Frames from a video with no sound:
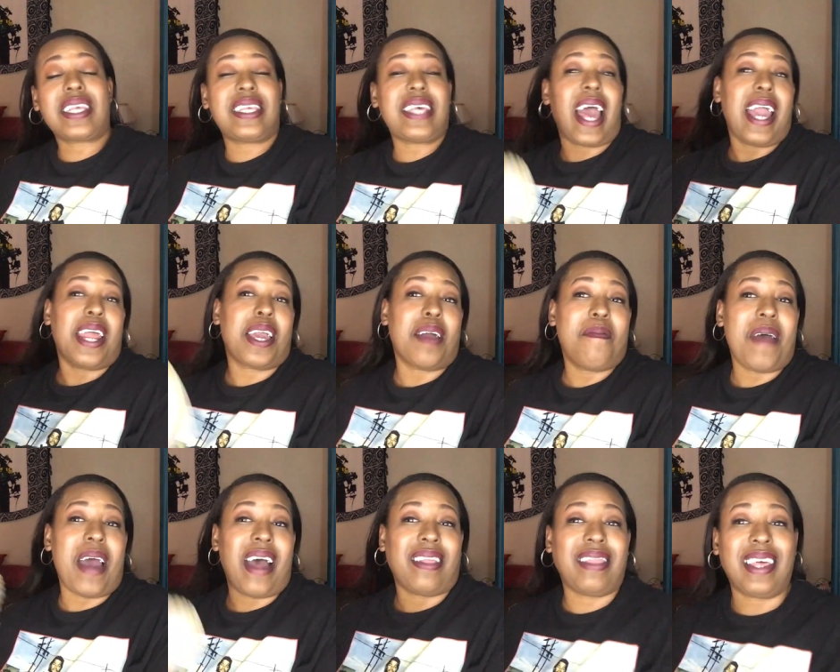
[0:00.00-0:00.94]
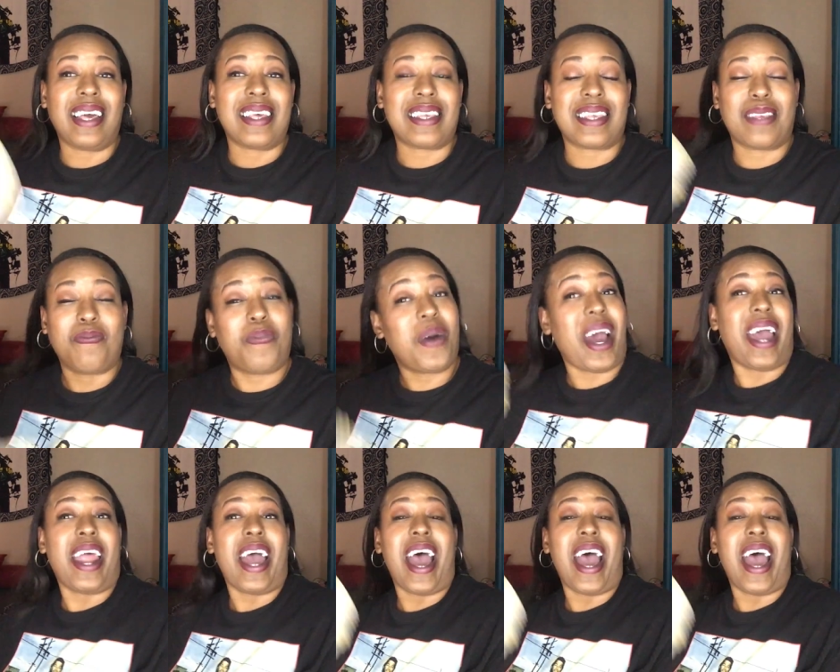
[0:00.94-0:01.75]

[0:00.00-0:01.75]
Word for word: exciting about this, but